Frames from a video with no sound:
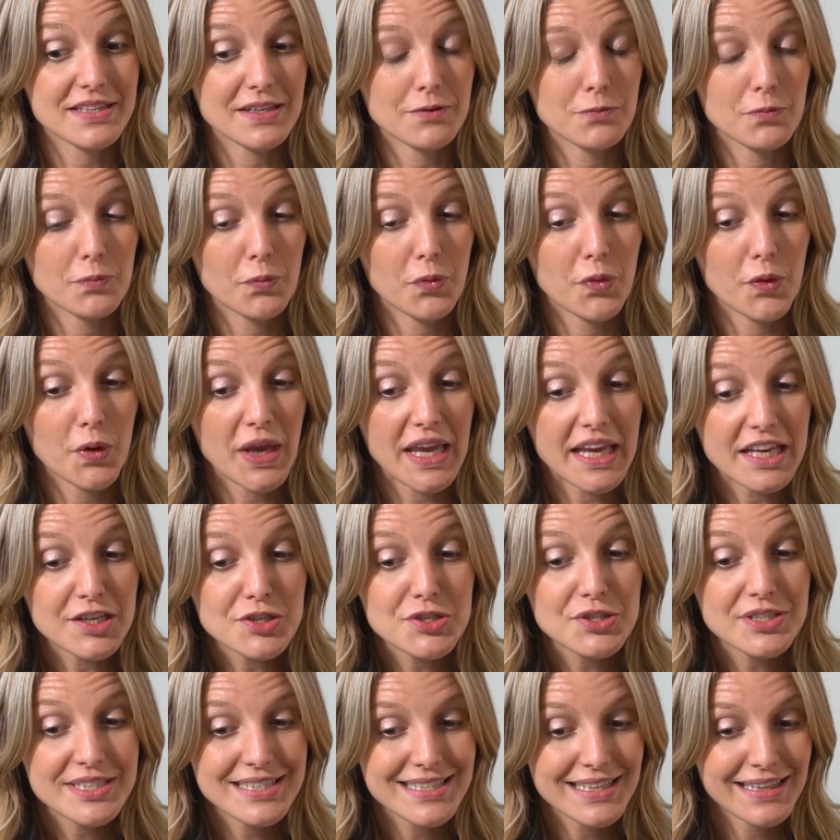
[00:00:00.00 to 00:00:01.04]
And the
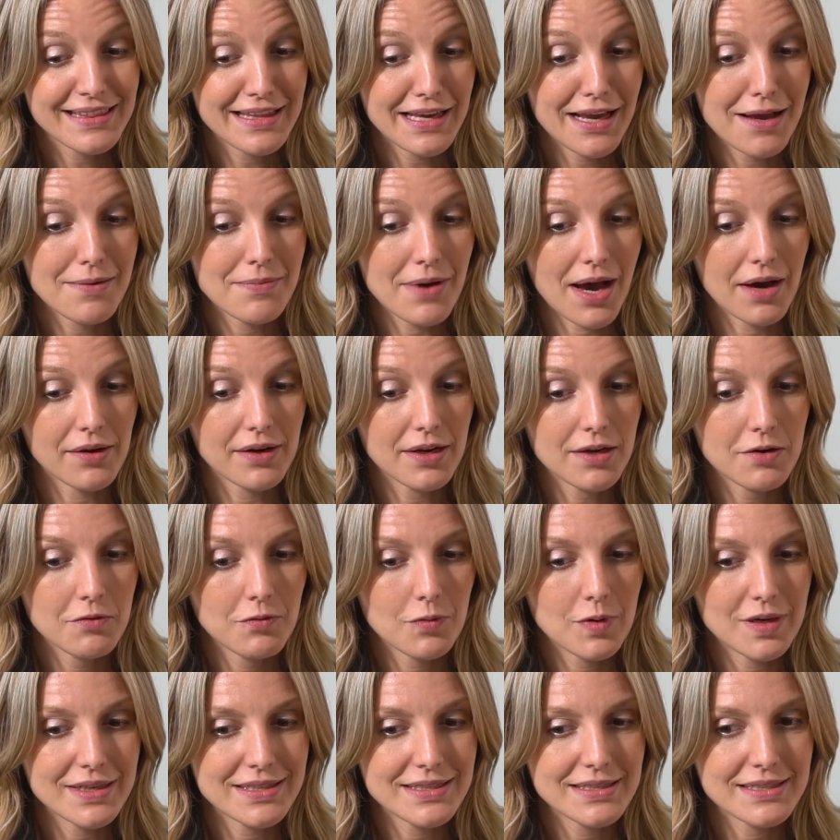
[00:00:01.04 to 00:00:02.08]
interesting thing about it
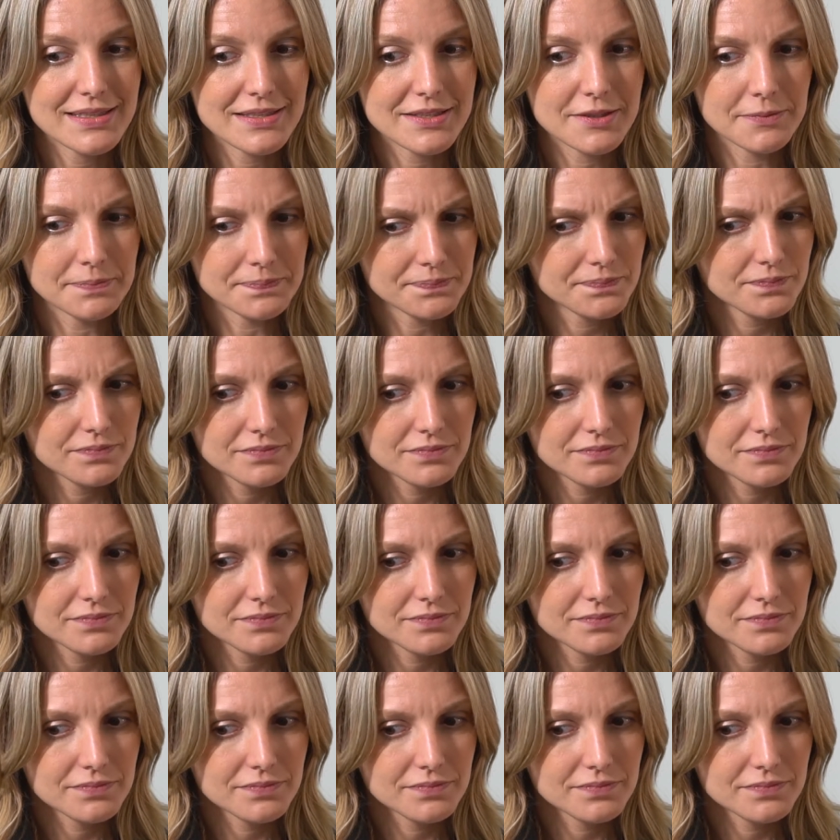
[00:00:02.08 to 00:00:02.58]
was